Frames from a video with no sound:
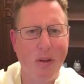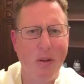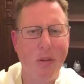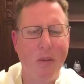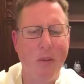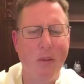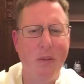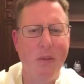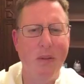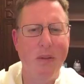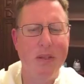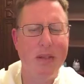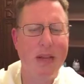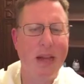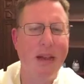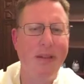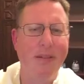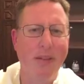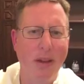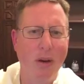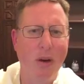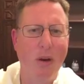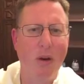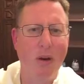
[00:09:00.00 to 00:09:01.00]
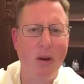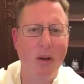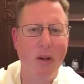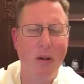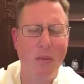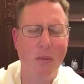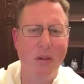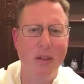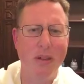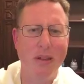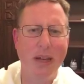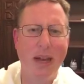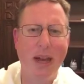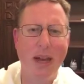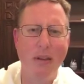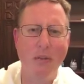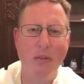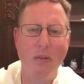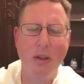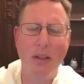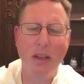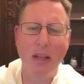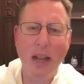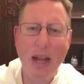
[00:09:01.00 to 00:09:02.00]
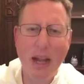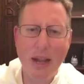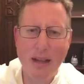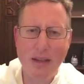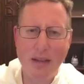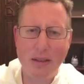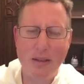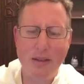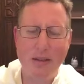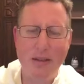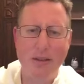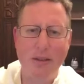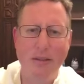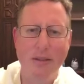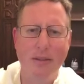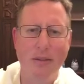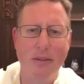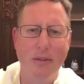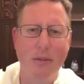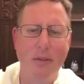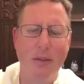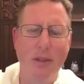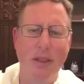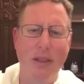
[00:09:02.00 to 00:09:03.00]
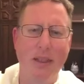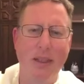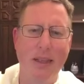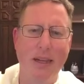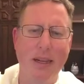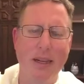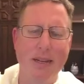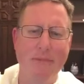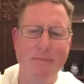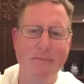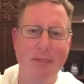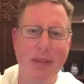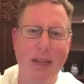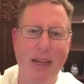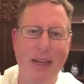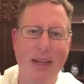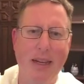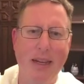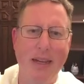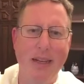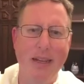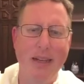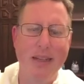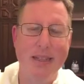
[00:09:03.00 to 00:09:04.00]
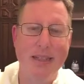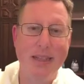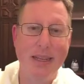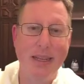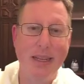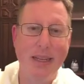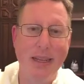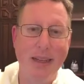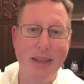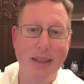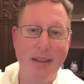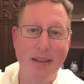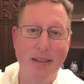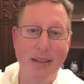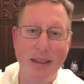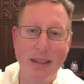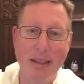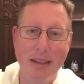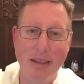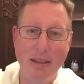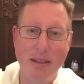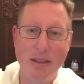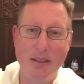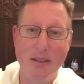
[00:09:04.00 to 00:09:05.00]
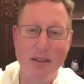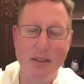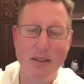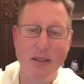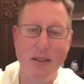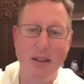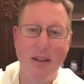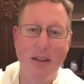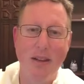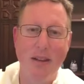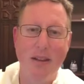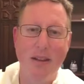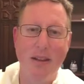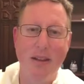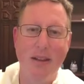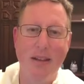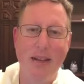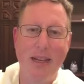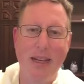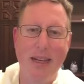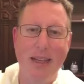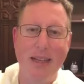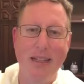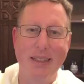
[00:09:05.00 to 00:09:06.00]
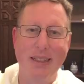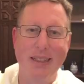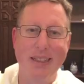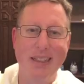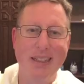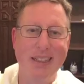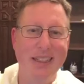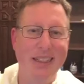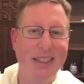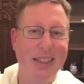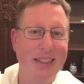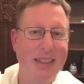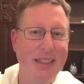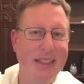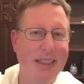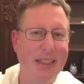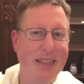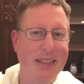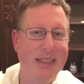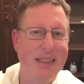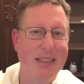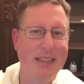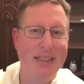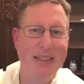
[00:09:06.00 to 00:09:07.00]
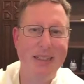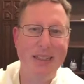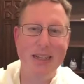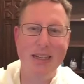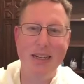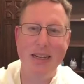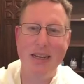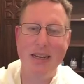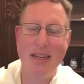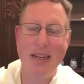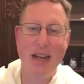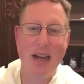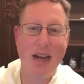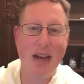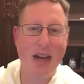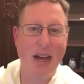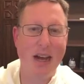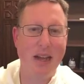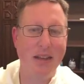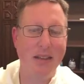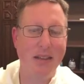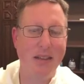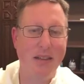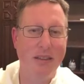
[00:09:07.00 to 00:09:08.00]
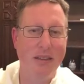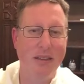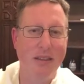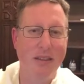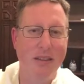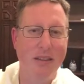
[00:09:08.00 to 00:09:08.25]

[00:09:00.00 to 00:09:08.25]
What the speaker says: who was having a horrible time with lust, with seeing things that he did not,